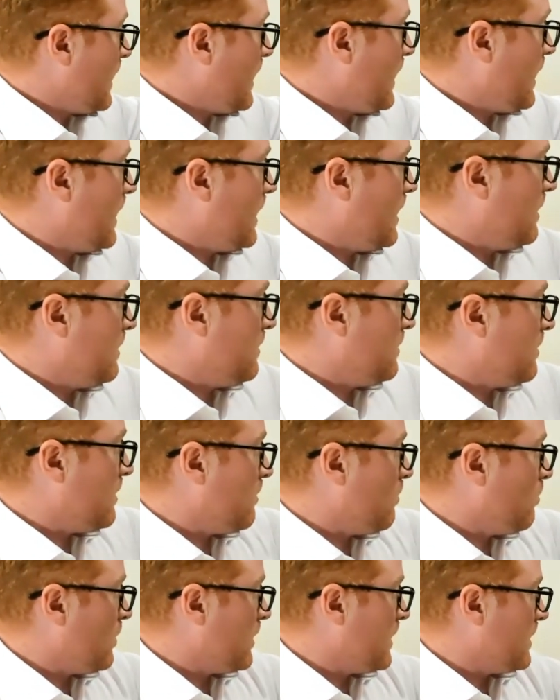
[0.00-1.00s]
And
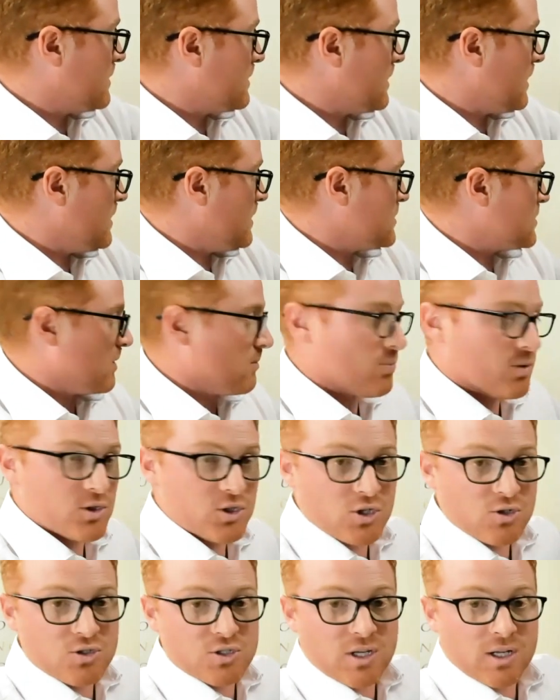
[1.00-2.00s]
what it did is it
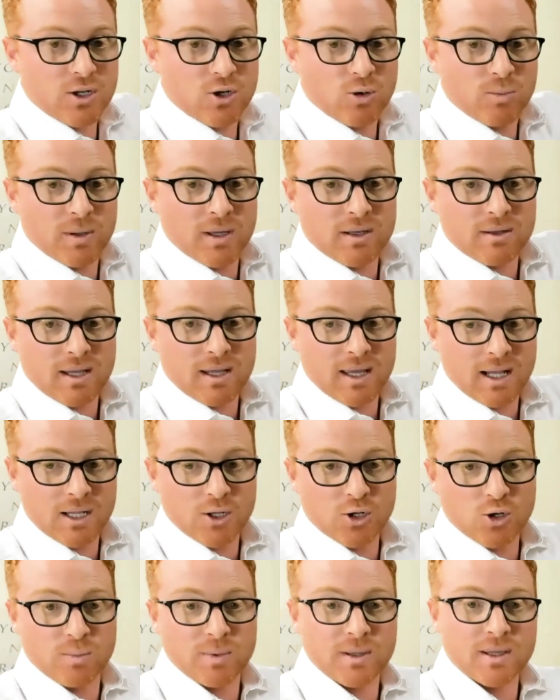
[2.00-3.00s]
produced a little bit, a
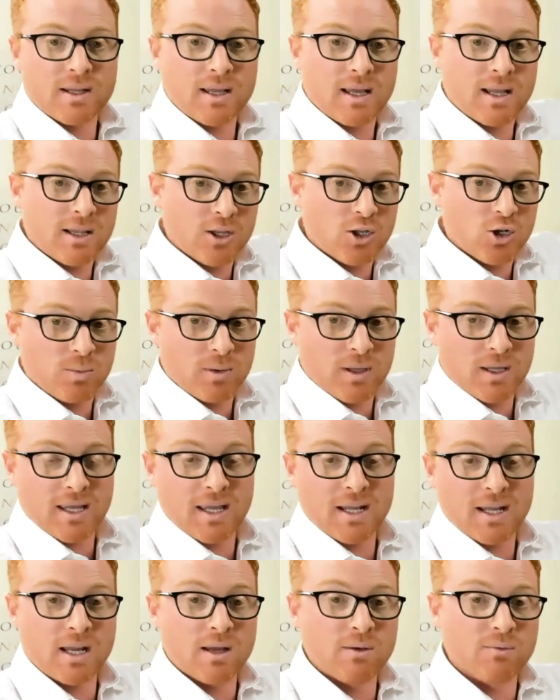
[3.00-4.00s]
little bit, a little bit.
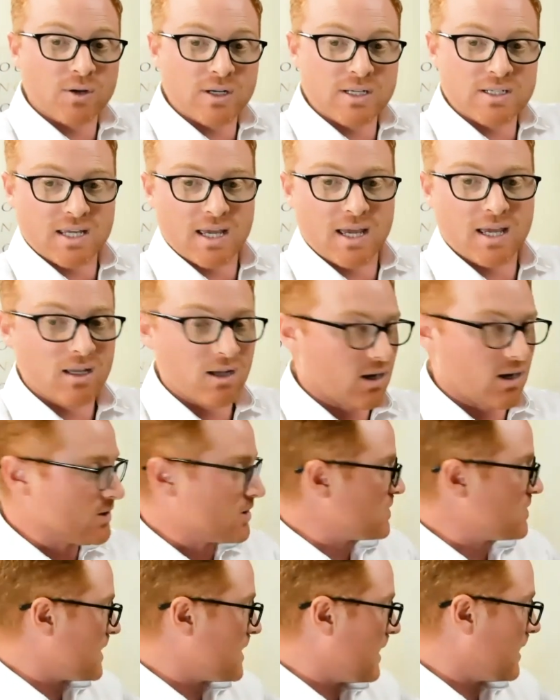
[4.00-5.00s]
And every day I'd
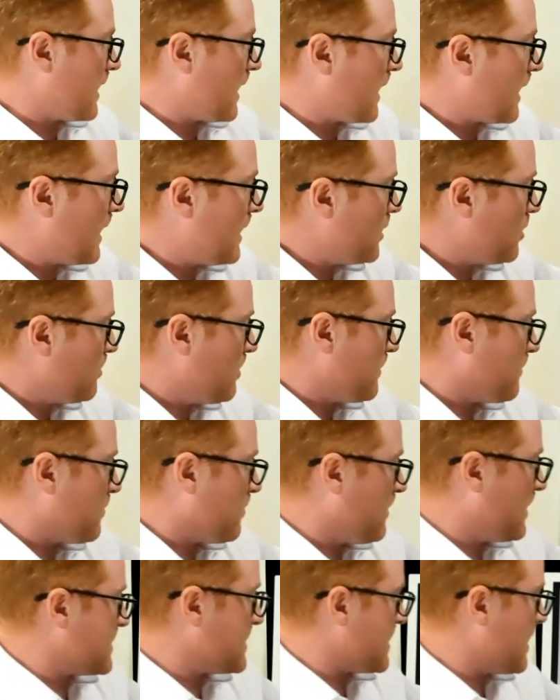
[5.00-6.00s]
just take out a little bit for
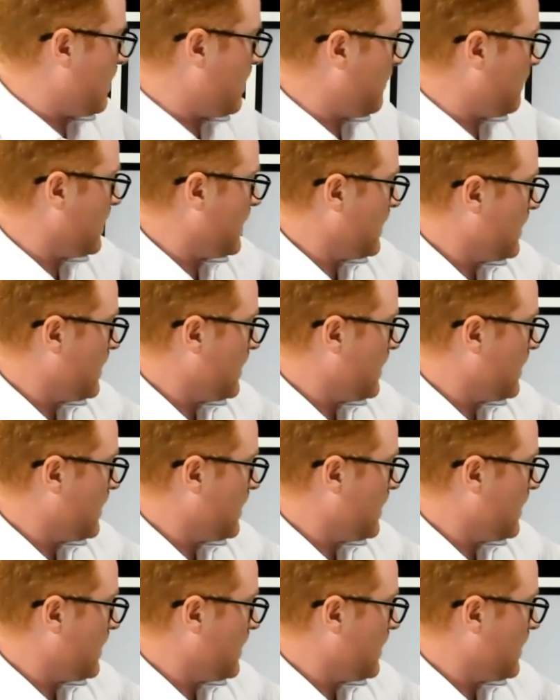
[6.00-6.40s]
myself.